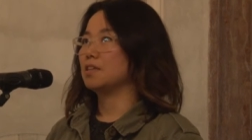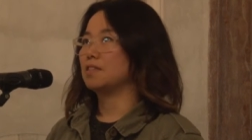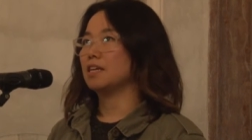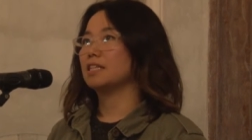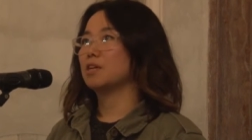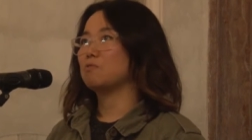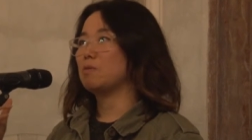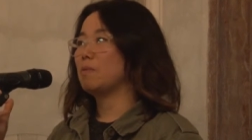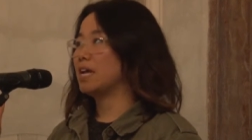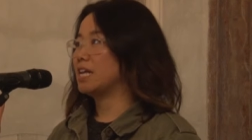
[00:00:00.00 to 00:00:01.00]
the thing that
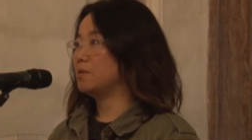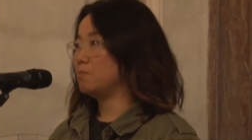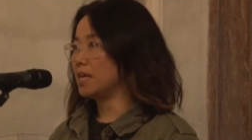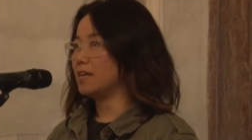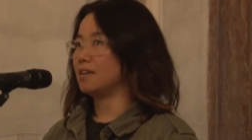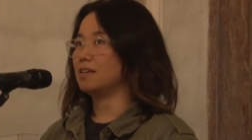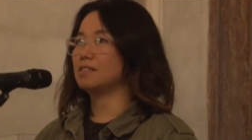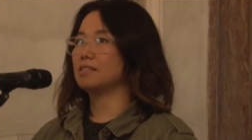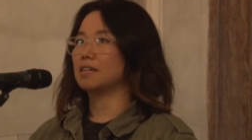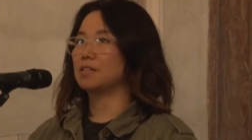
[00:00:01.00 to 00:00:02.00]
remained in me
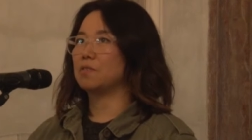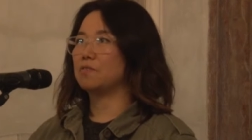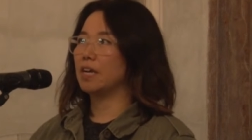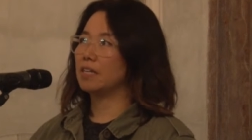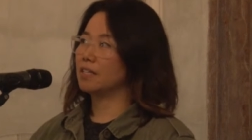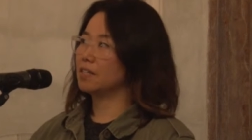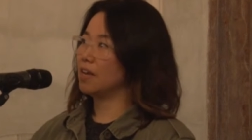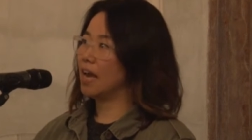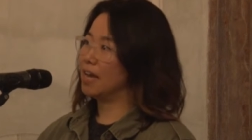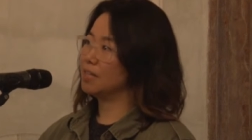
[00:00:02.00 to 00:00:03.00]
is that the fact that
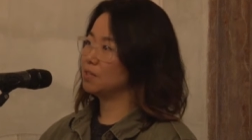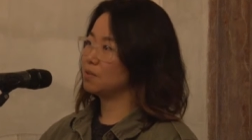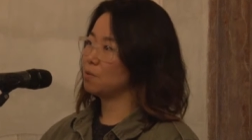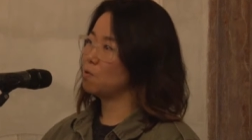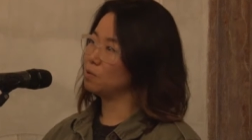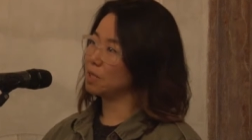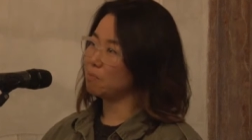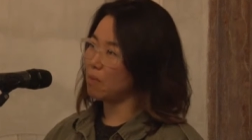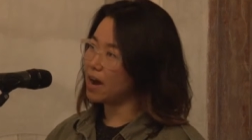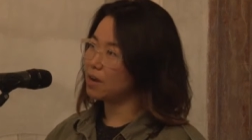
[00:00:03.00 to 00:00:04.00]
the hand
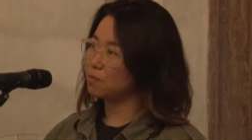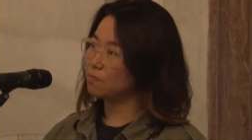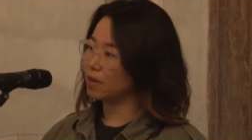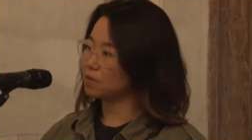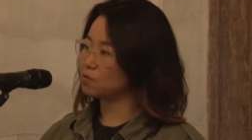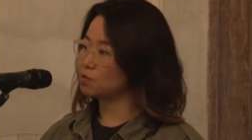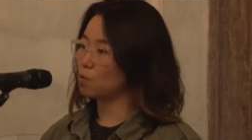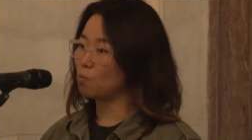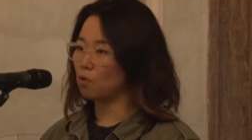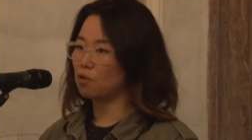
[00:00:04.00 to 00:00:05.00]
holding mine felt
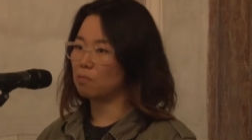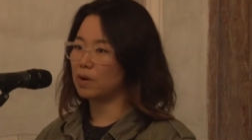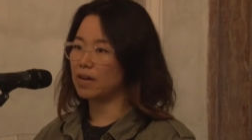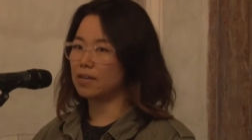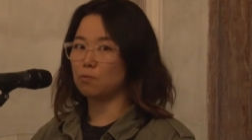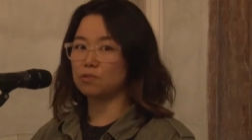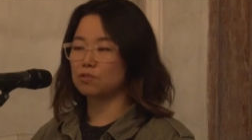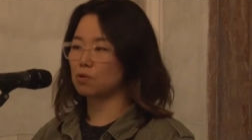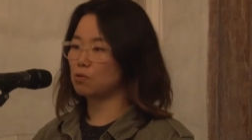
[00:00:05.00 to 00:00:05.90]
so warm and it was